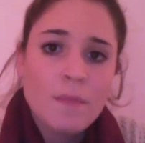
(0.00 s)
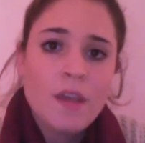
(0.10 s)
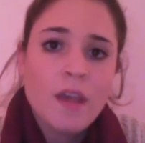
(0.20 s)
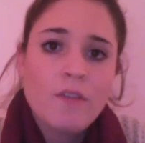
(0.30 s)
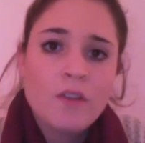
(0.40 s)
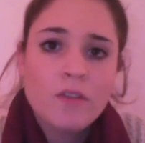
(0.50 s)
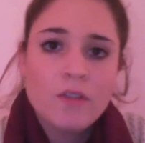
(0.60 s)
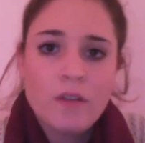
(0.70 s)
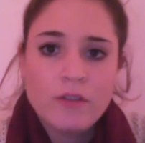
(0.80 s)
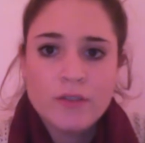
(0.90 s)
Behavioral
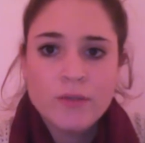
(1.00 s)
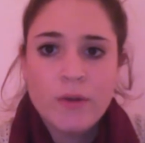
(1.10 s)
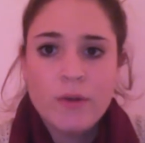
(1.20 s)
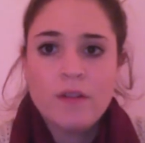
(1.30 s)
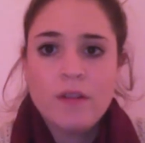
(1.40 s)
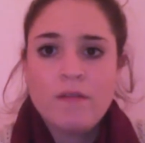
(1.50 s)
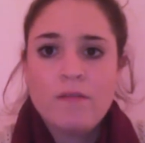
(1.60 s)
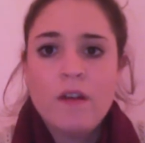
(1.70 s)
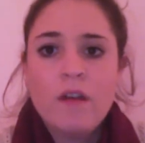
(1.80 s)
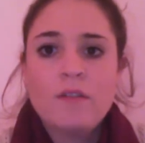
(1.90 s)
self-control
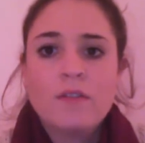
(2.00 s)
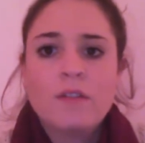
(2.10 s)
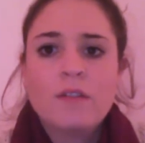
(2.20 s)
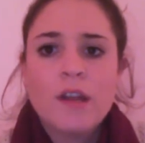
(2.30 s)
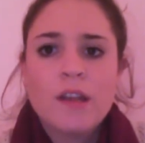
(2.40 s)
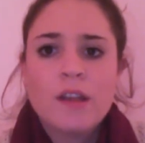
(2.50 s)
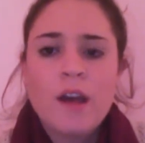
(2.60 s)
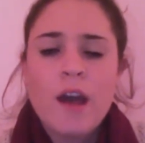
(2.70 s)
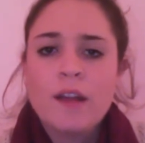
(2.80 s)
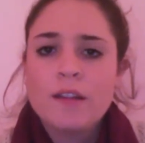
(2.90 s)
involves creating a
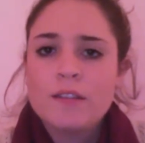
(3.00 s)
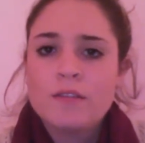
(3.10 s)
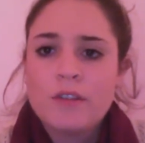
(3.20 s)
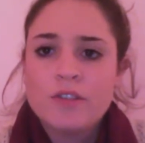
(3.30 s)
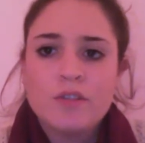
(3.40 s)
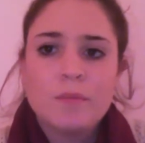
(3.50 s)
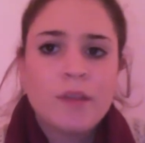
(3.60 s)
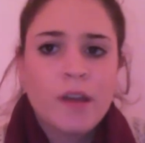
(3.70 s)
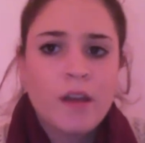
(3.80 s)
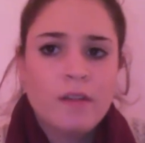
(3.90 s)
highly structured
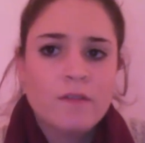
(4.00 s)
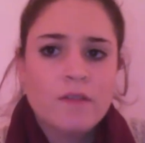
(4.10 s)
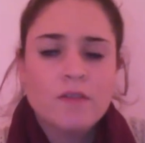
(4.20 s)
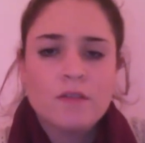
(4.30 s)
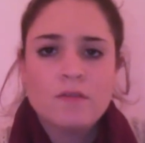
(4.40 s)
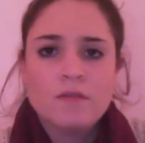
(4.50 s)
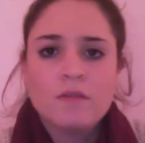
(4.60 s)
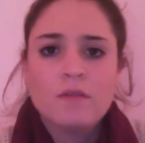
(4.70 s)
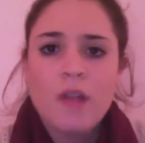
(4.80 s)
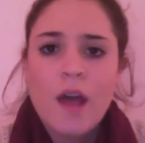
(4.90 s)
plan for students
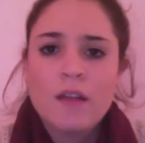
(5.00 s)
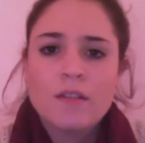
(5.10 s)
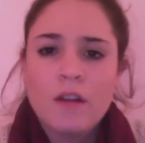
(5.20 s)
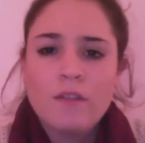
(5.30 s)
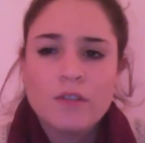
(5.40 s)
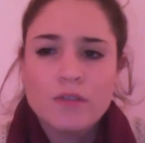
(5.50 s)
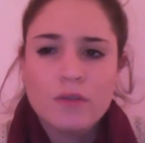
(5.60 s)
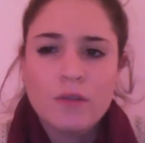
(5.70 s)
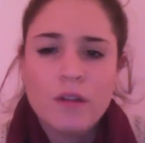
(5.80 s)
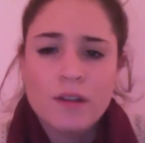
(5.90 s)
who lack
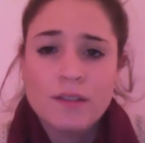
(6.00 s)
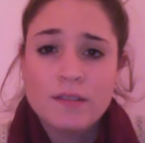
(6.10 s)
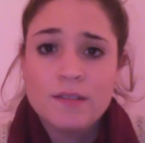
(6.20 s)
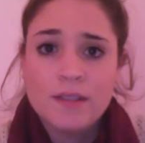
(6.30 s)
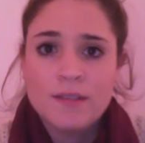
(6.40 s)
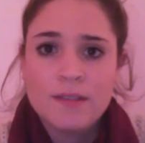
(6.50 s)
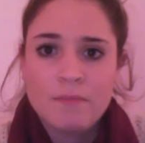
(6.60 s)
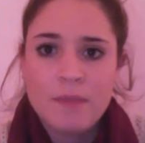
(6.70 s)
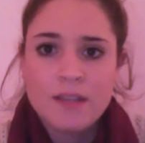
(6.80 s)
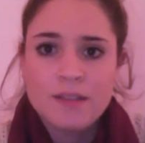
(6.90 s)
self-control on a consistent
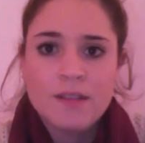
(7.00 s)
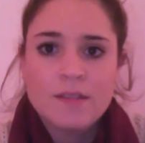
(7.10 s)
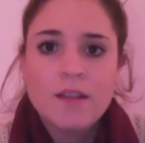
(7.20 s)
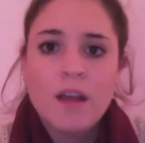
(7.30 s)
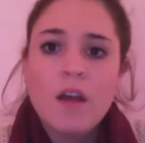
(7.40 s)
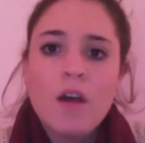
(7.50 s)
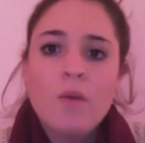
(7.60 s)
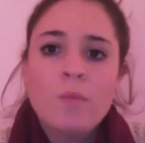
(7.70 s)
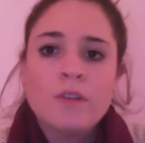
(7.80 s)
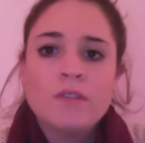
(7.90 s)
basis.
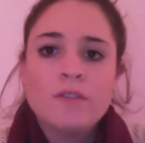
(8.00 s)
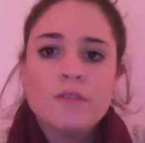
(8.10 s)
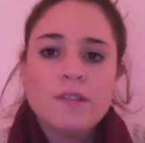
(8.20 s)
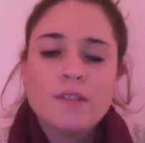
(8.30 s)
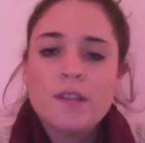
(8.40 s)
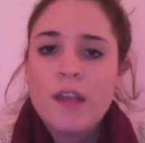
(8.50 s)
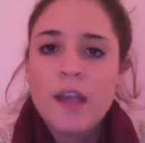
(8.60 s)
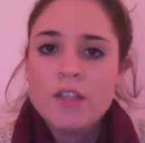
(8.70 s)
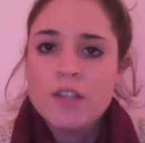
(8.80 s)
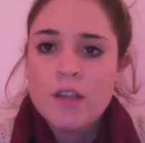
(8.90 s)
When a student is
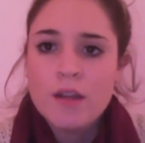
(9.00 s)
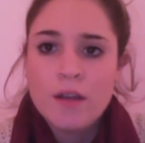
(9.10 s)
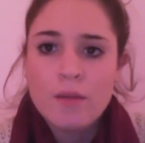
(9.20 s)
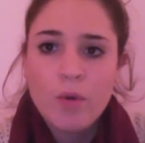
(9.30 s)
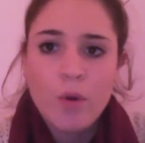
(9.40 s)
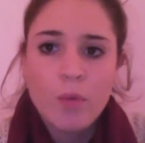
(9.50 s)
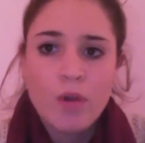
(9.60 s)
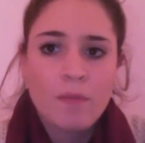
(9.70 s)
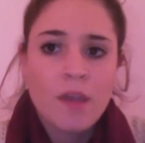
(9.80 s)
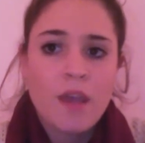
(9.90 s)
engaging in
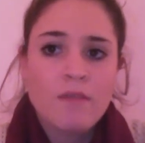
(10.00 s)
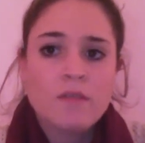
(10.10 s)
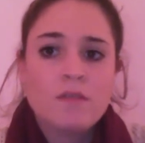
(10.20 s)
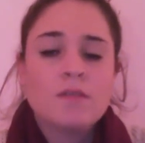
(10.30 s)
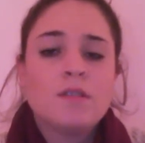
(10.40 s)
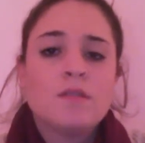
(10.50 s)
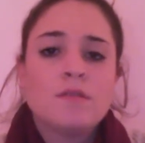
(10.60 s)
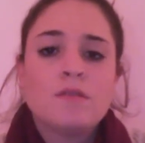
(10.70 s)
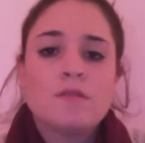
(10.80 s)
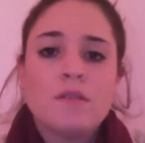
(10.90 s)
inappropriate behavior, the
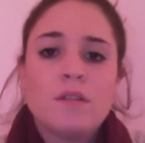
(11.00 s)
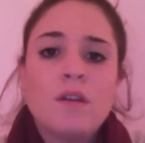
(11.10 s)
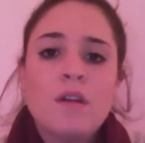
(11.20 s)
teacher should